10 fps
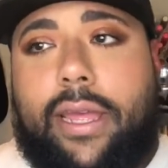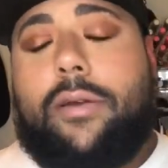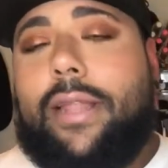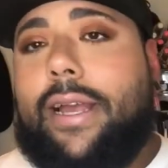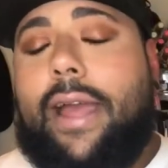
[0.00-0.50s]

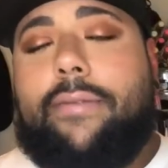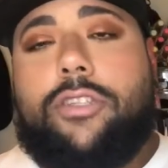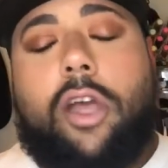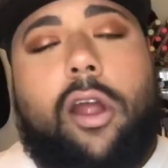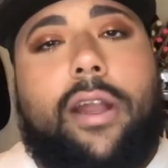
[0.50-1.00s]
But like, I have
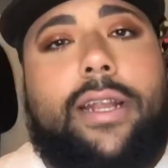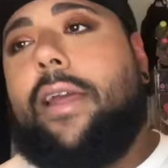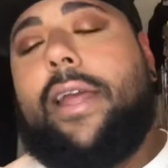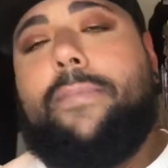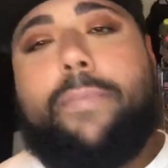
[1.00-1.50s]
Tarte
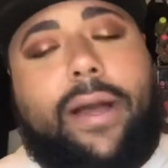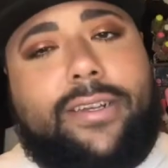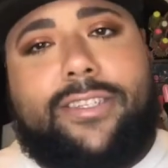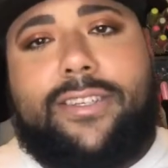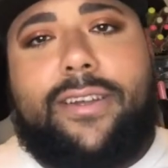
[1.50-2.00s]
and
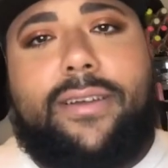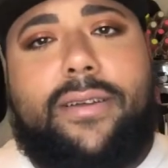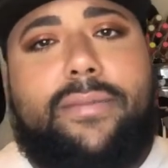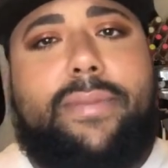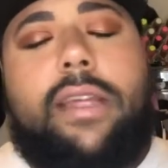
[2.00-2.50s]

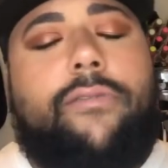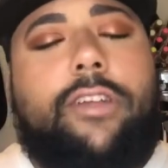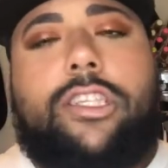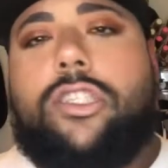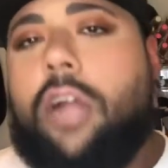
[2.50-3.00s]
Buxom,
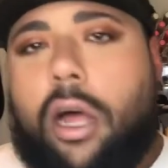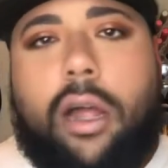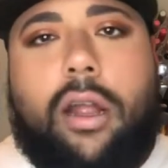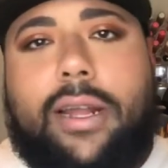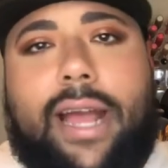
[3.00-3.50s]
Jeffree
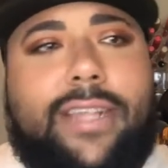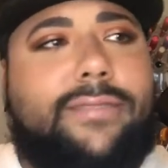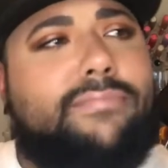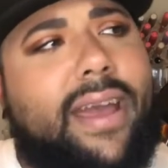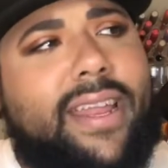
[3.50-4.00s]
Star,
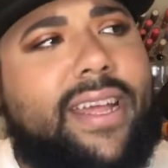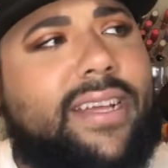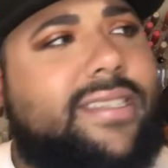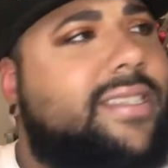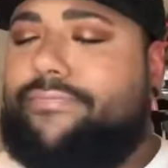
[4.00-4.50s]

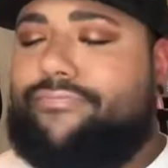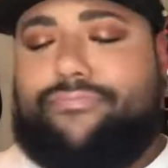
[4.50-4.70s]
Cosmetics.